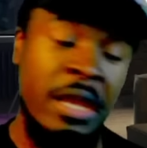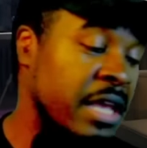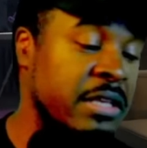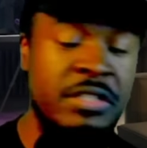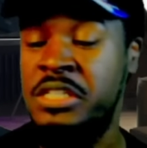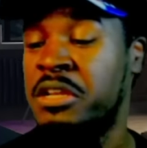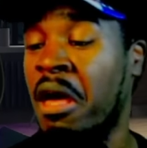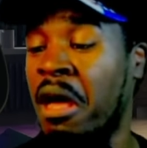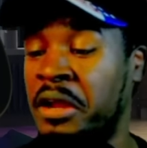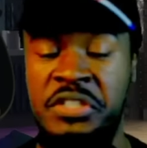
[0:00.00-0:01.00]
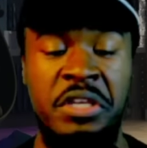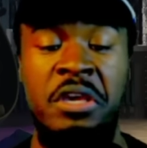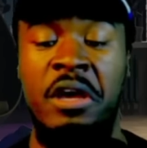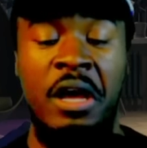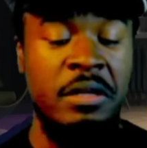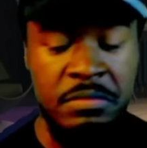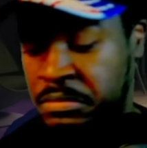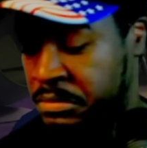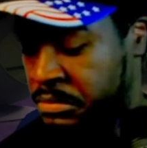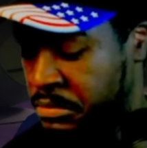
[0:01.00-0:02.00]
Is this line secure?
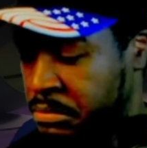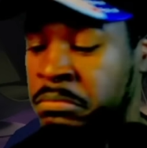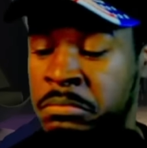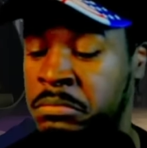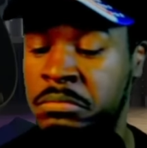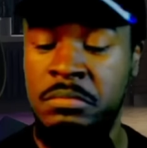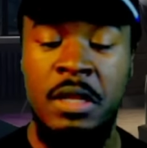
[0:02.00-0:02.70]
Mm-hmm.